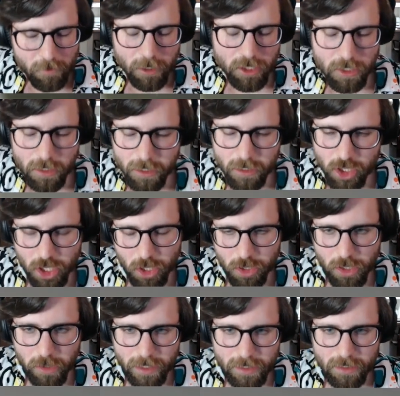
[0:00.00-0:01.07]
watching a lot of Joe
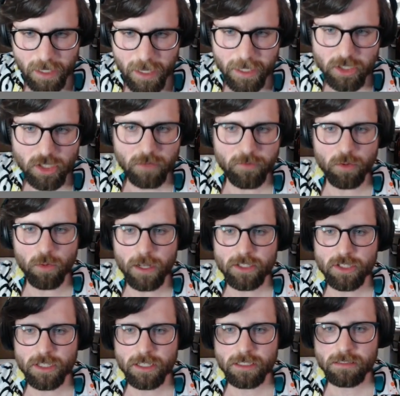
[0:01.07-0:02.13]
UX9. Joe, if you're
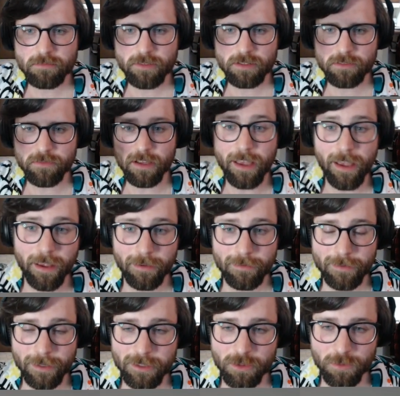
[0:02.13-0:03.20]
watching this, first of all, hey,
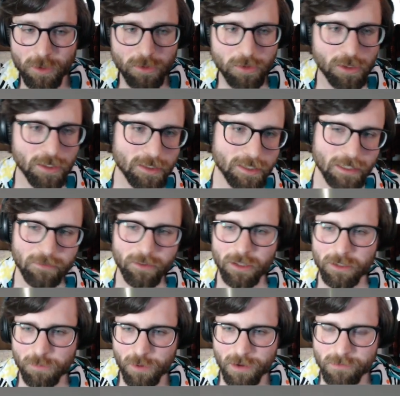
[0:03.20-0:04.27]
that's super cool. Second of all,
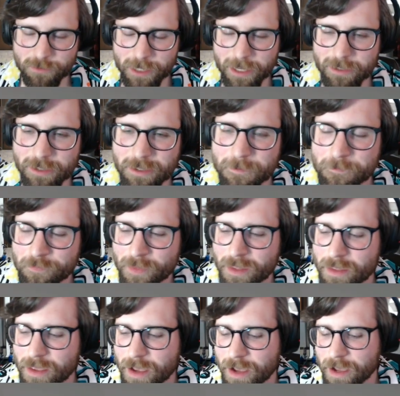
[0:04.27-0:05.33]
you're probably not, though.
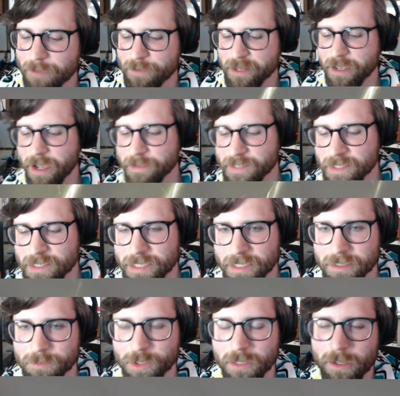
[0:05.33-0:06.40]
But he often says
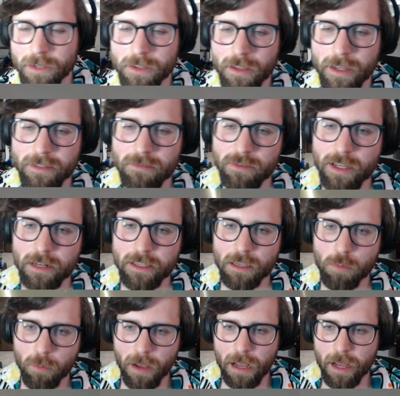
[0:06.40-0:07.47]
something along the lines of, we've got to keep
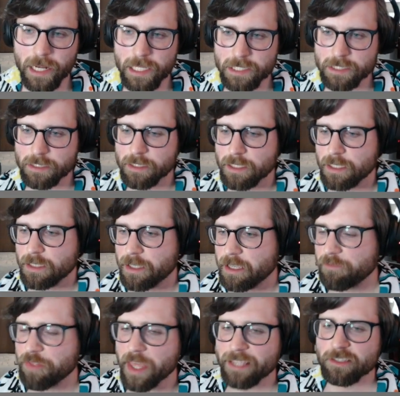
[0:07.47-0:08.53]
them honest. Like,
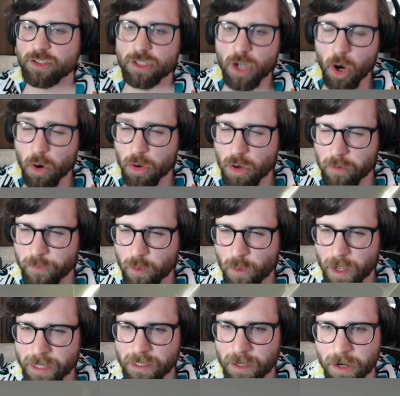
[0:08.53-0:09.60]
if they don't go for
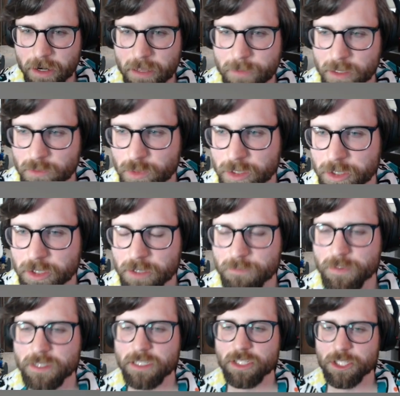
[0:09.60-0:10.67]
Wide Guard, I'm in really good
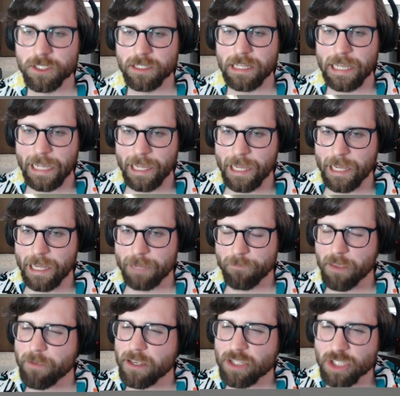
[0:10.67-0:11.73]
position.
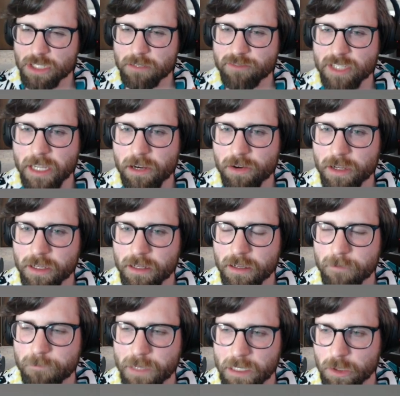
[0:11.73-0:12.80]
Maybe I should have Terra'd a
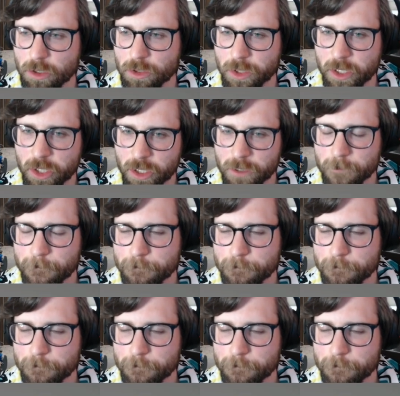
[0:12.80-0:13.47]
bit earlier.